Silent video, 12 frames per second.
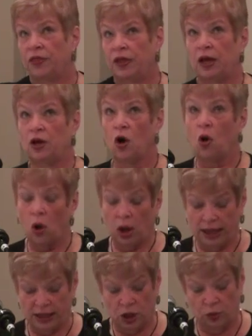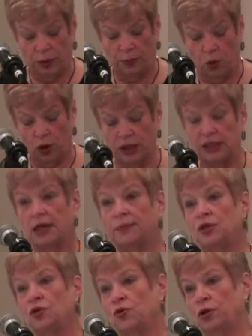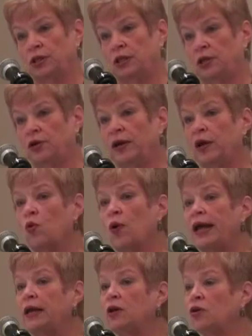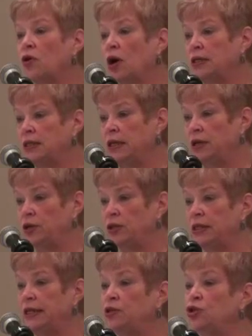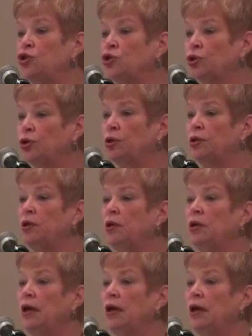The goal is to report subscores that are equated across the years in certain